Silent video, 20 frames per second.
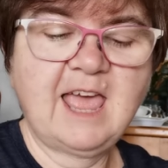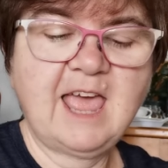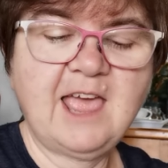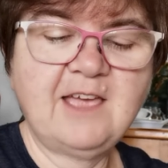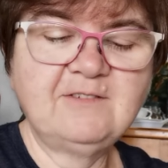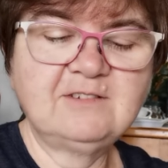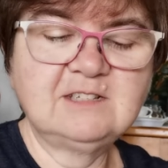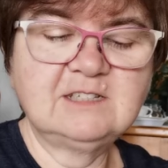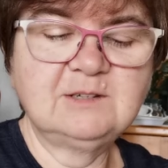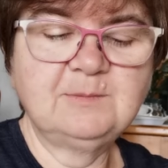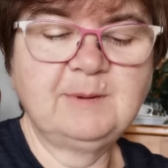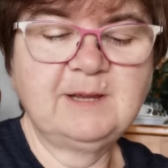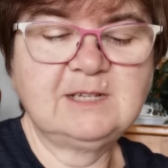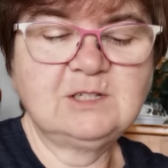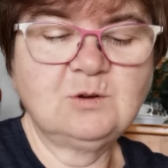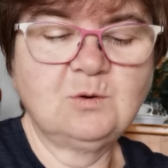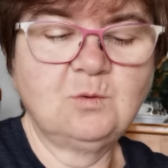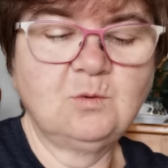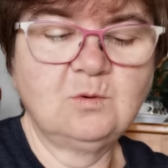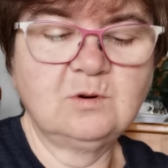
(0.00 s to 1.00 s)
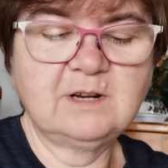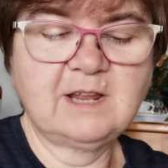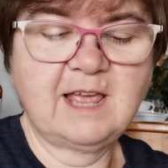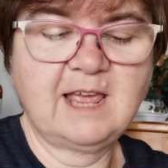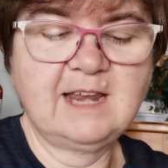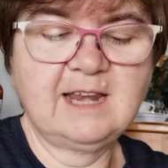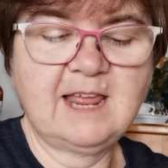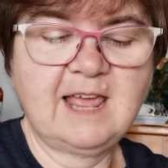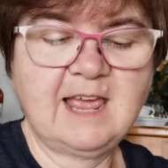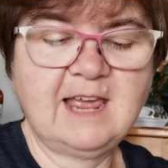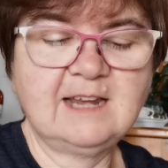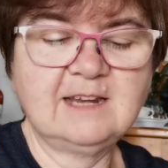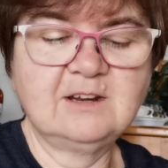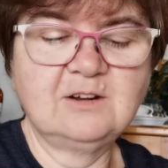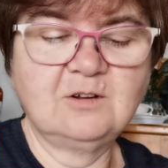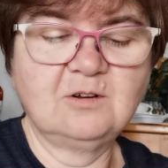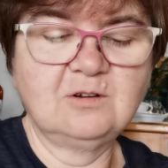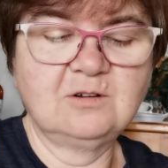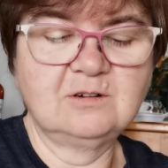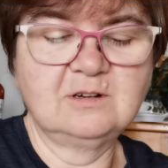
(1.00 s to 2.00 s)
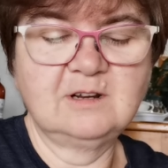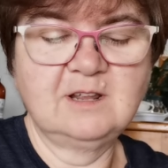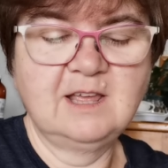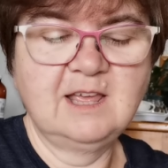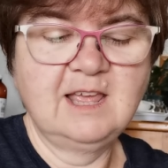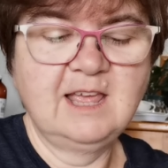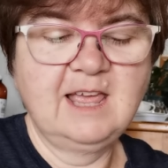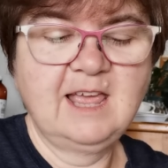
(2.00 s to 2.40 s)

have to be taught and handed on,